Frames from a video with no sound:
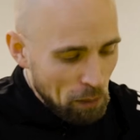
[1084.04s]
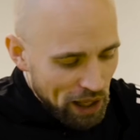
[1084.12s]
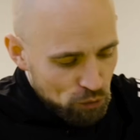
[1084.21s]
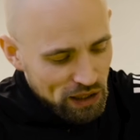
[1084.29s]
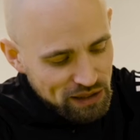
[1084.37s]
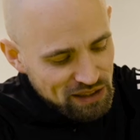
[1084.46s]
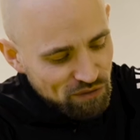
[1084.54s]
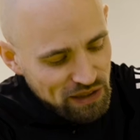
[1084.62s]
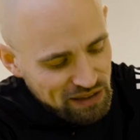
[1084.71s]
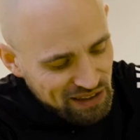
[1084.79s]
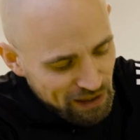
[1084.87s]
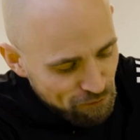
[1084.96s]
my
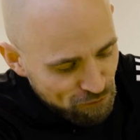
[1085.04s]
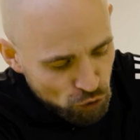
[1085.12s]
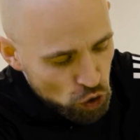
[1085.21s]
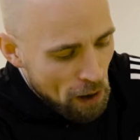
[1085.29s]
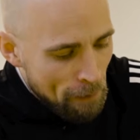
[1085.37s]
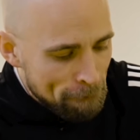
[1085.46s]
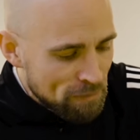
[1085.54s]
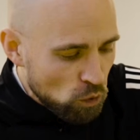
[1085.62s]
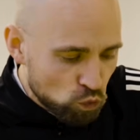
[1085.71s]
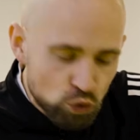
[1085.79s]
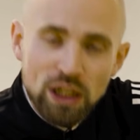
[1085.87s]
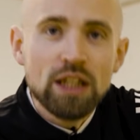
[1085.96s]
relatively slim foot
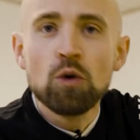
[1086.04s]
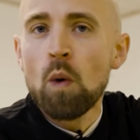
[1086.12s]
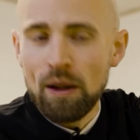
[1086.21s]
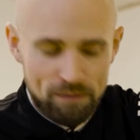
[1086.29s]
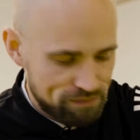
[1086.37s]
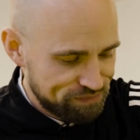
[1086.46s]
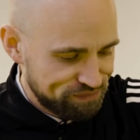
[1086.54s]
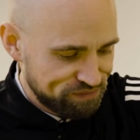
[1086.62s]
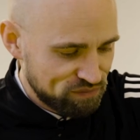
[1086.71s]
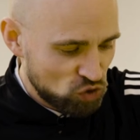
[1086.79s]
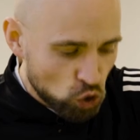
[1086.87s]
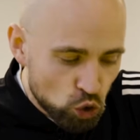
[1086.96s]
really well.
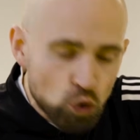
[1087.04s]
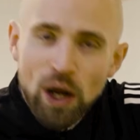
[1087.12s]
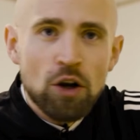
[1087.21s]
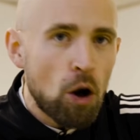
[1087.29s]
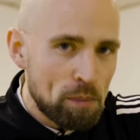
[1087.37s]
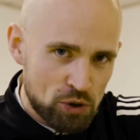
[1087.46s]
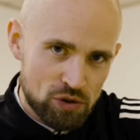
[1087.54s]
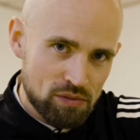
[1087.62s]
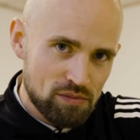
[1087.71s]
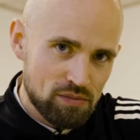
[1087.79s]
It's a great option.